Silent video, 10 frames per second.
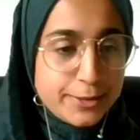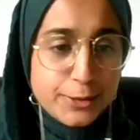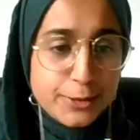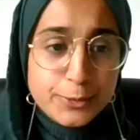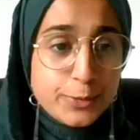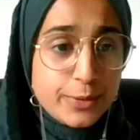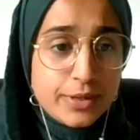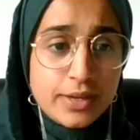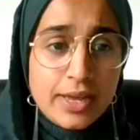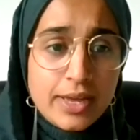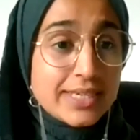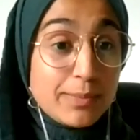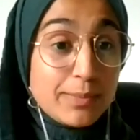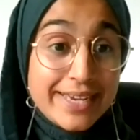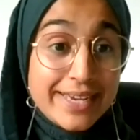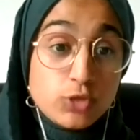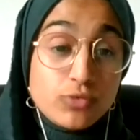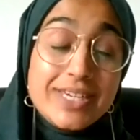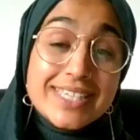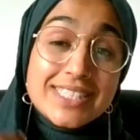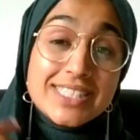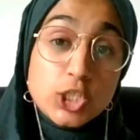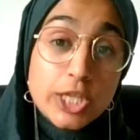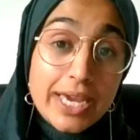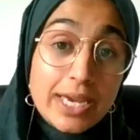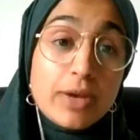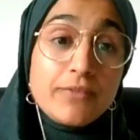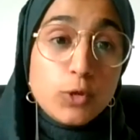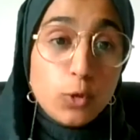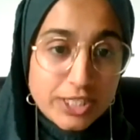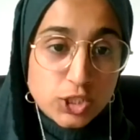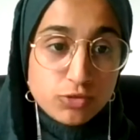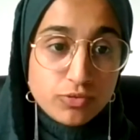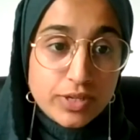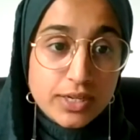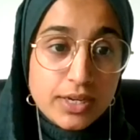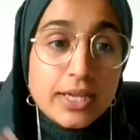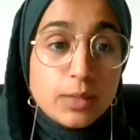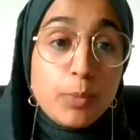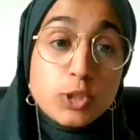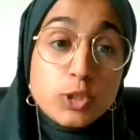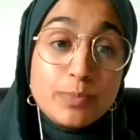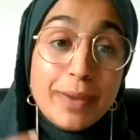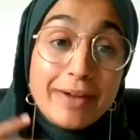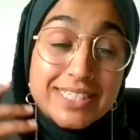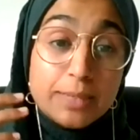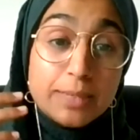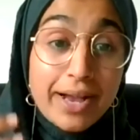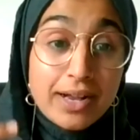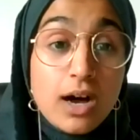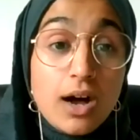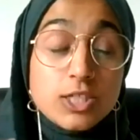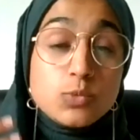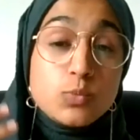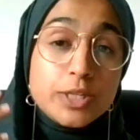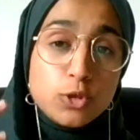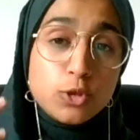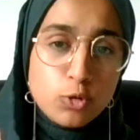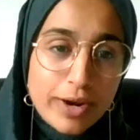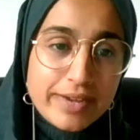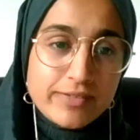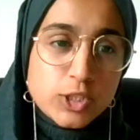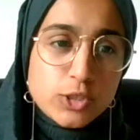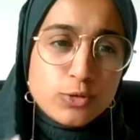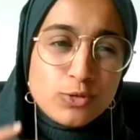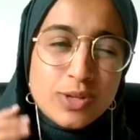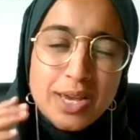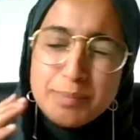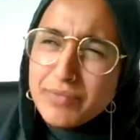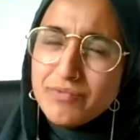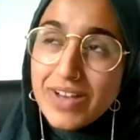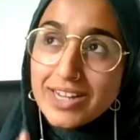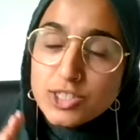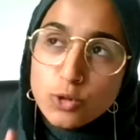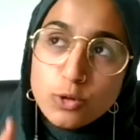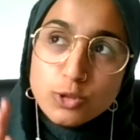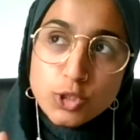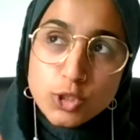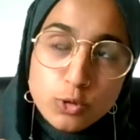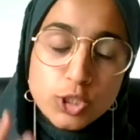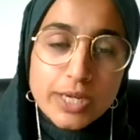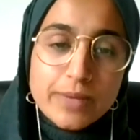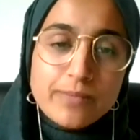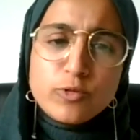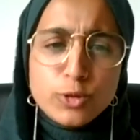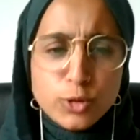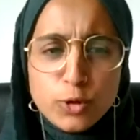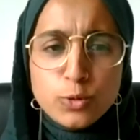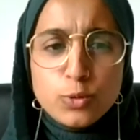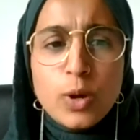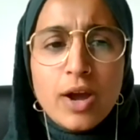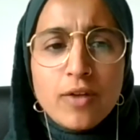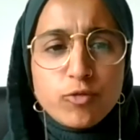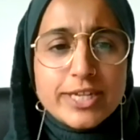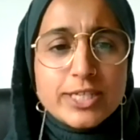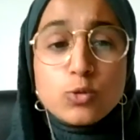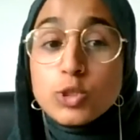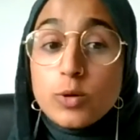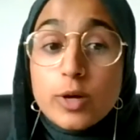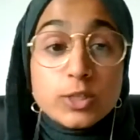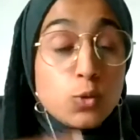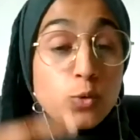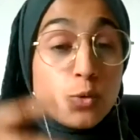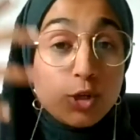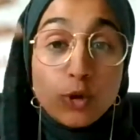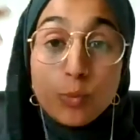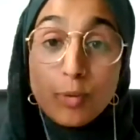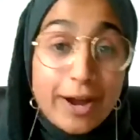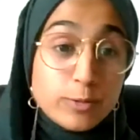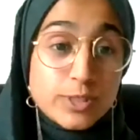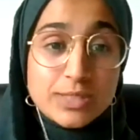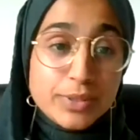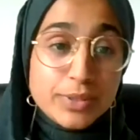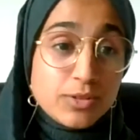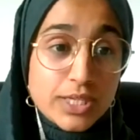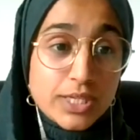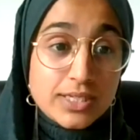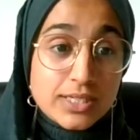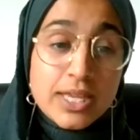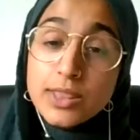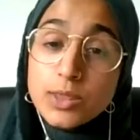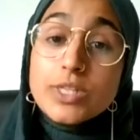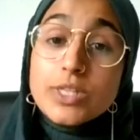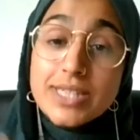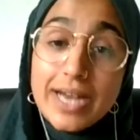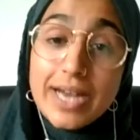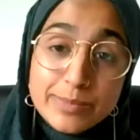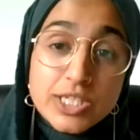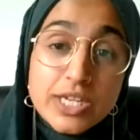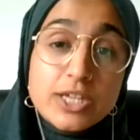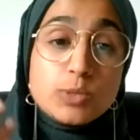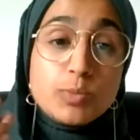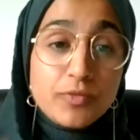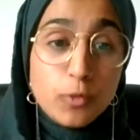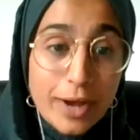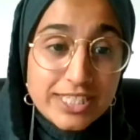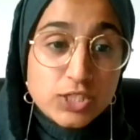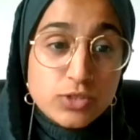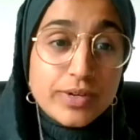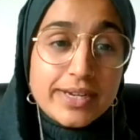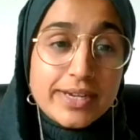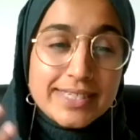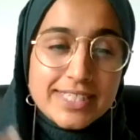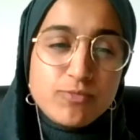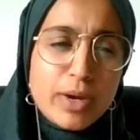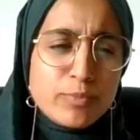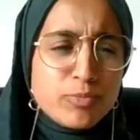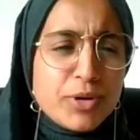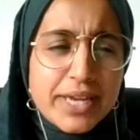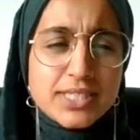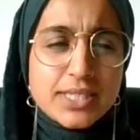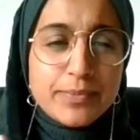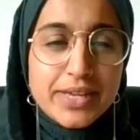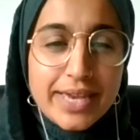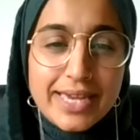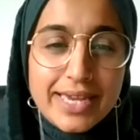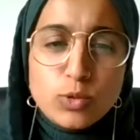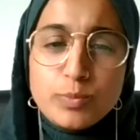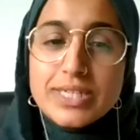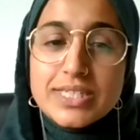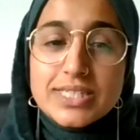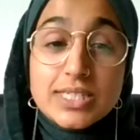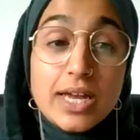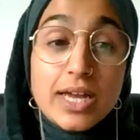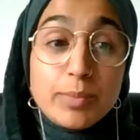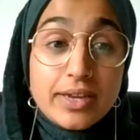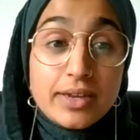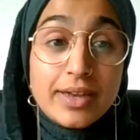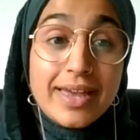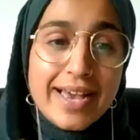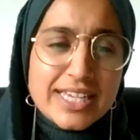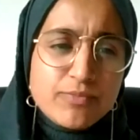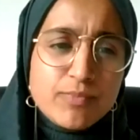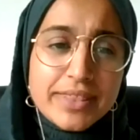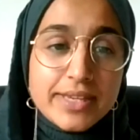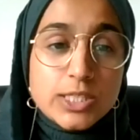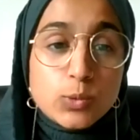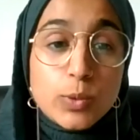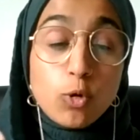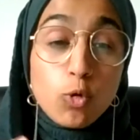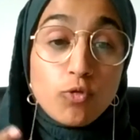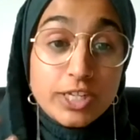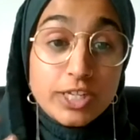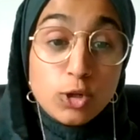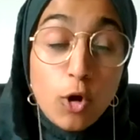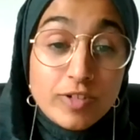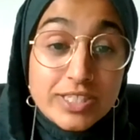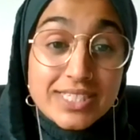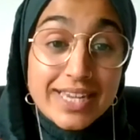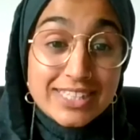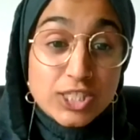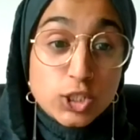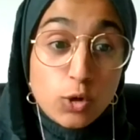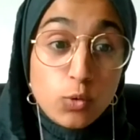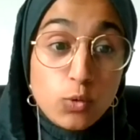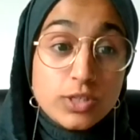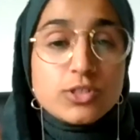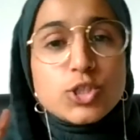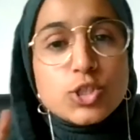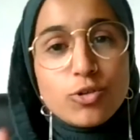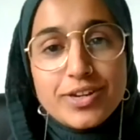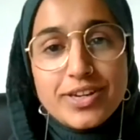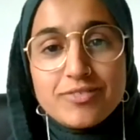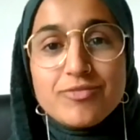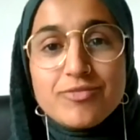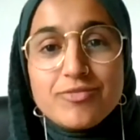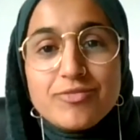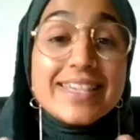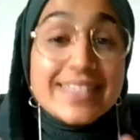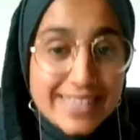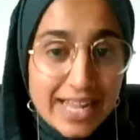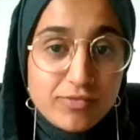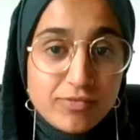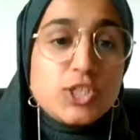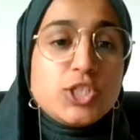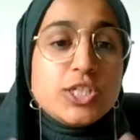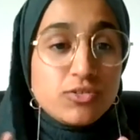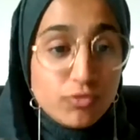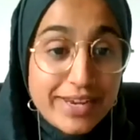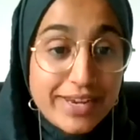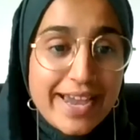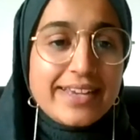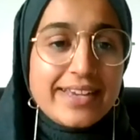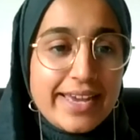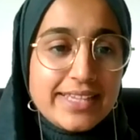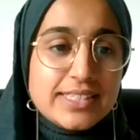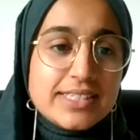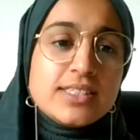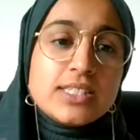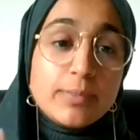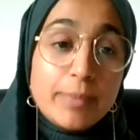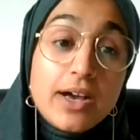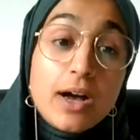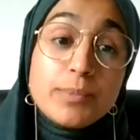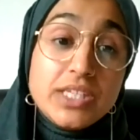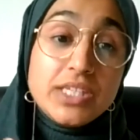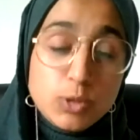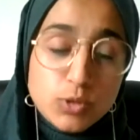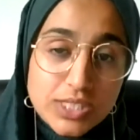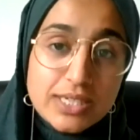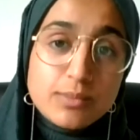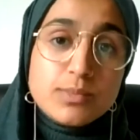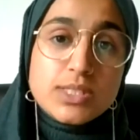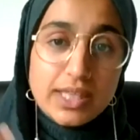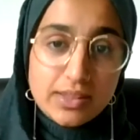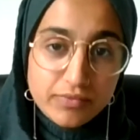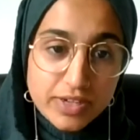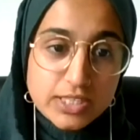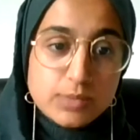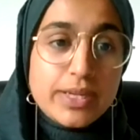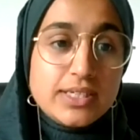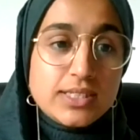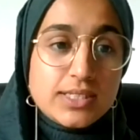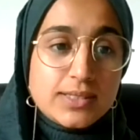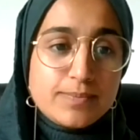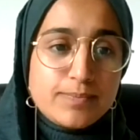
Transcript: No, because my history is the shame of your history, the body buried in the back garden with no gravestone, but in fact not so shameful, no, for it is also adorning your proudest buildings, the ones I'm searched before entering, as if my bringing something in would be disturbing, as if my things weren't already coveted and stolen, sorry, read salvaged and reallocated to make up these museums in the first place.